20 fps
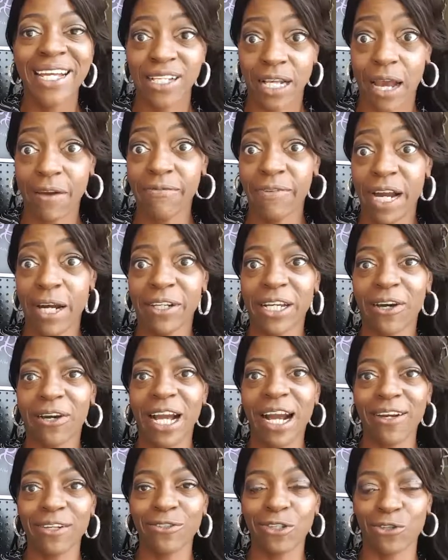I found out
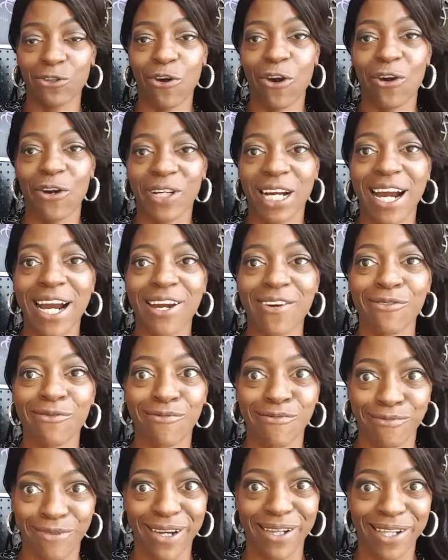how strong I
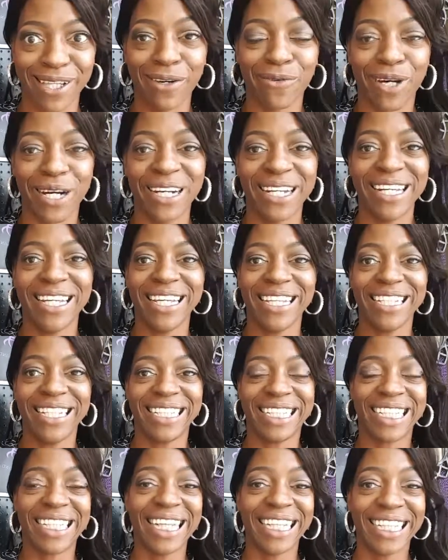really
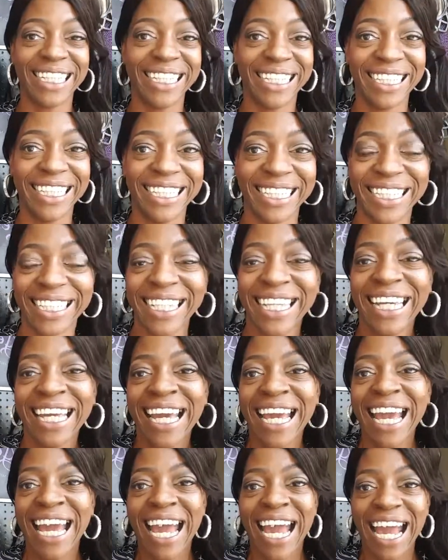was.
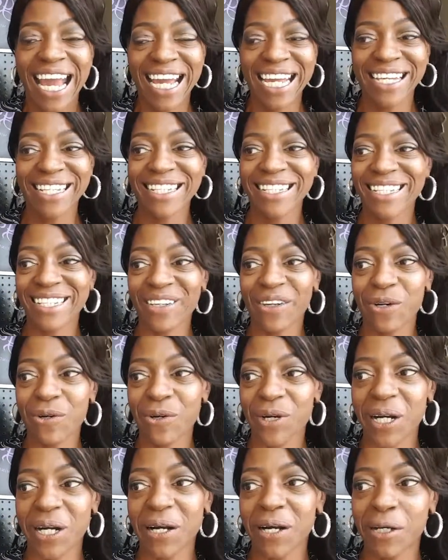And
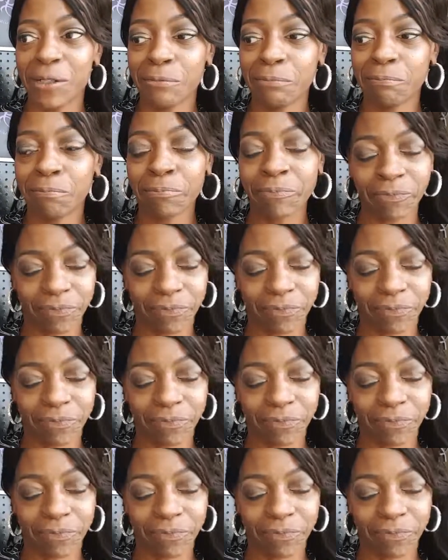so